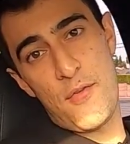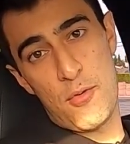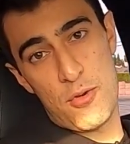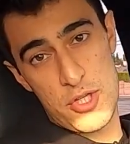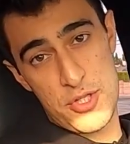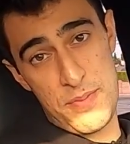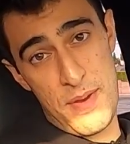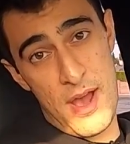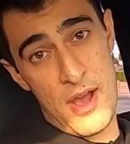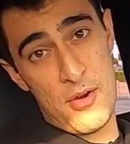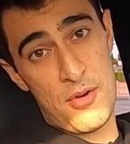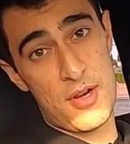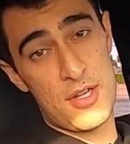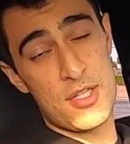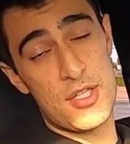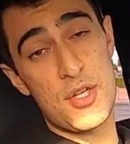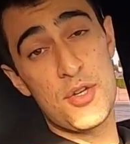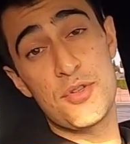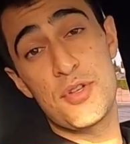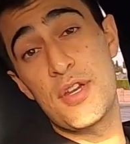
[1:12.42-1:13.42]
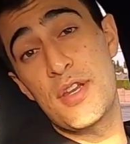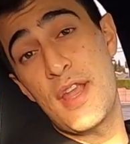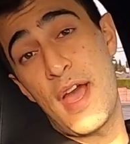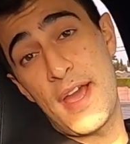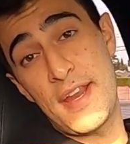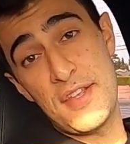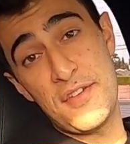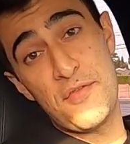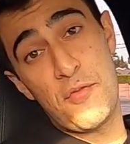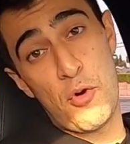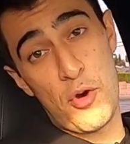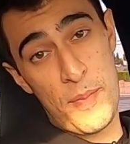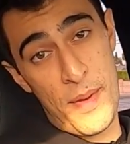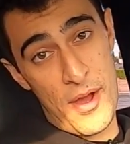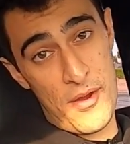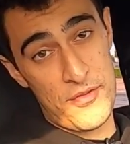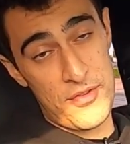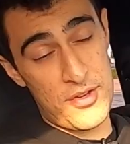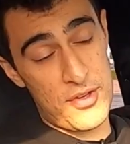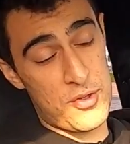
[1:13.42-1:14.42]
horsepower and 294
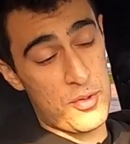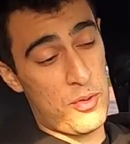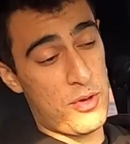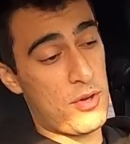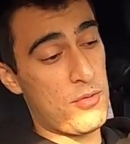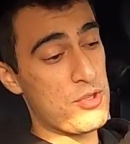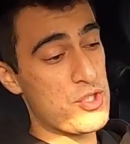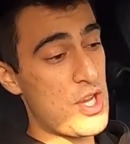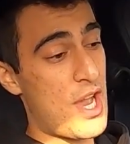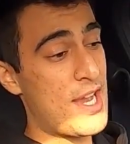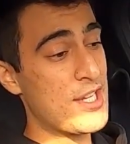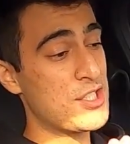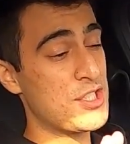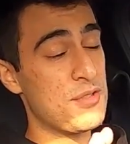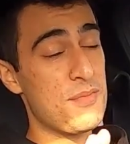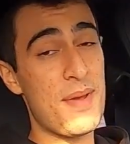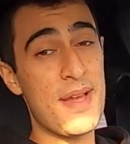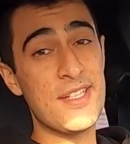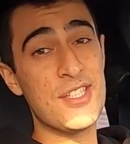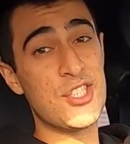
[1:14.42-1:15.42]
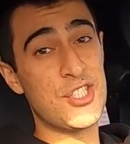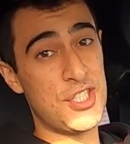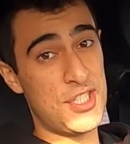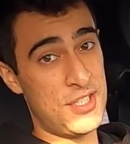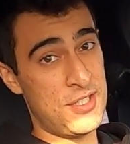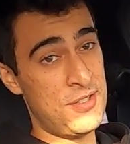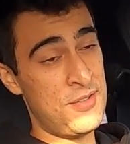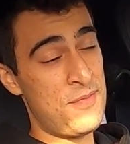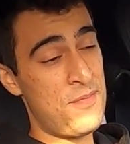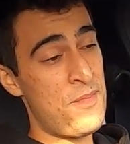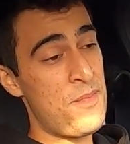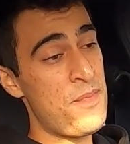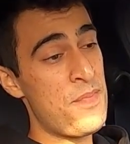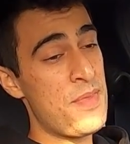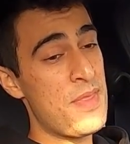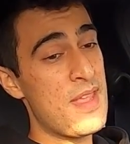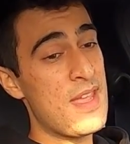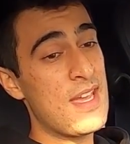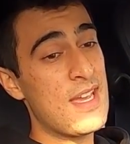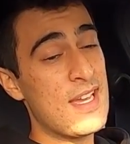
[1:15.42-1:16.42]
pound-feet of torque, which I should mention
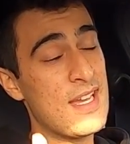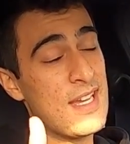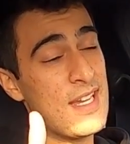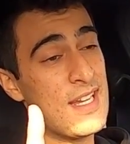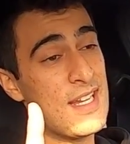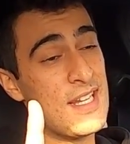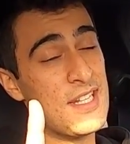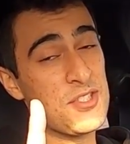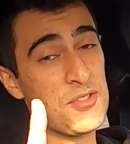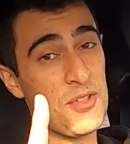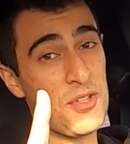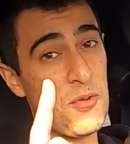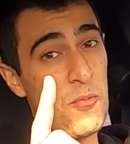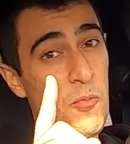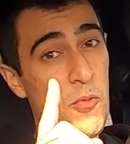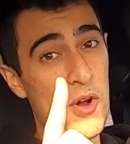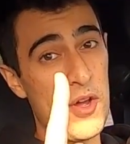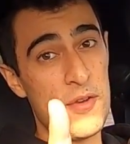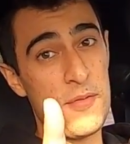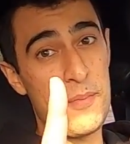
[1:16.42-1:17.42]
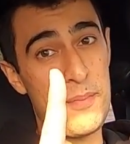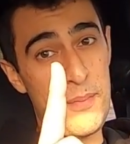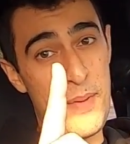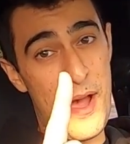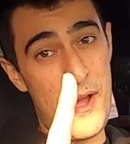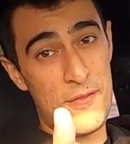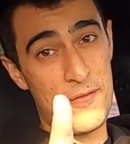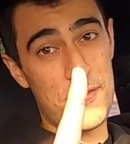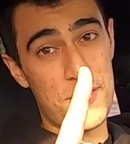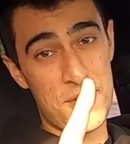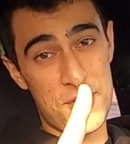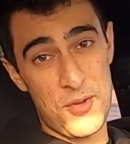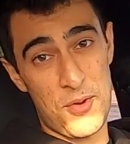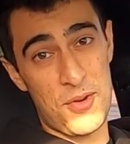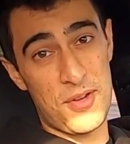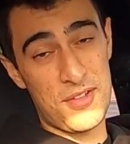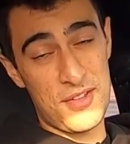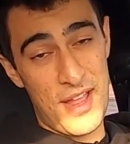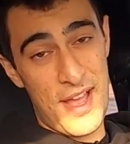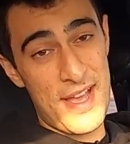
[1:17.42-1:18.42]
is only 1 pound-foot of
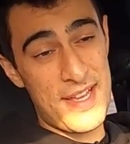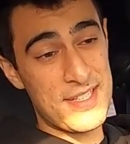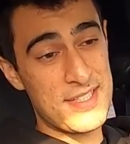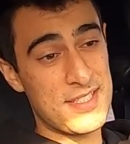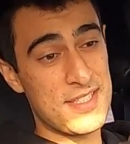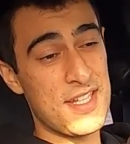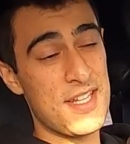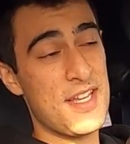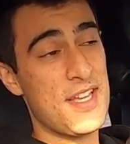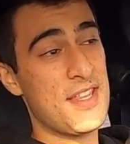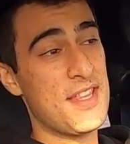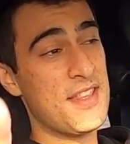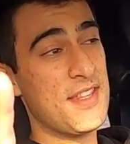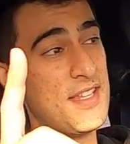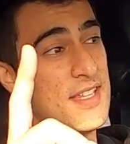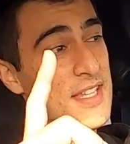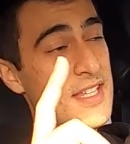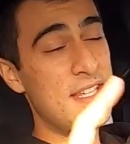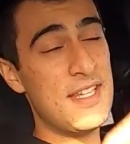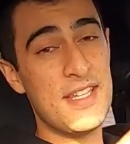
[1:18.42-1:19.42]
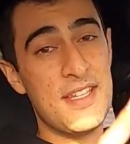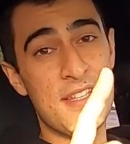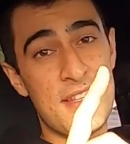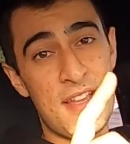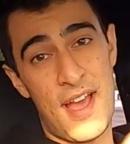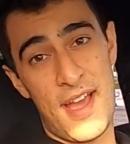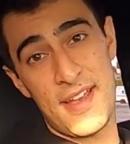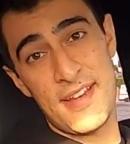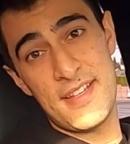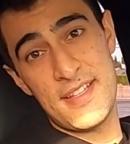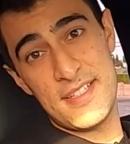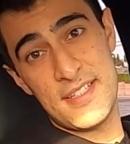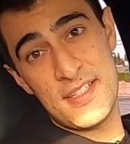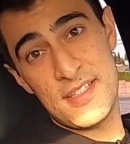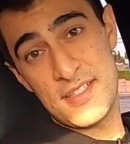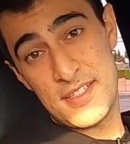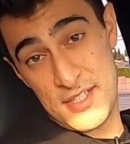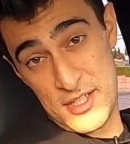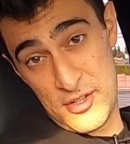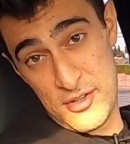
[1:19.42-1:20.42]
torque less than the E90
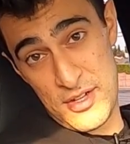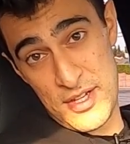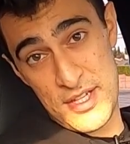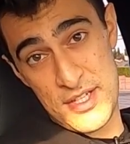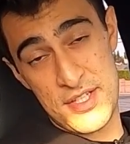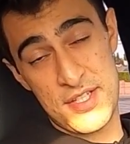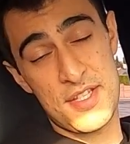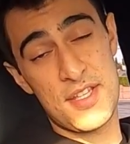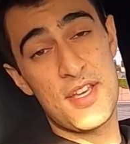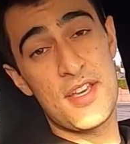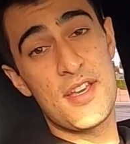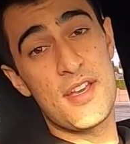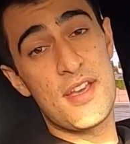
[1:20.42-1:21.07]
series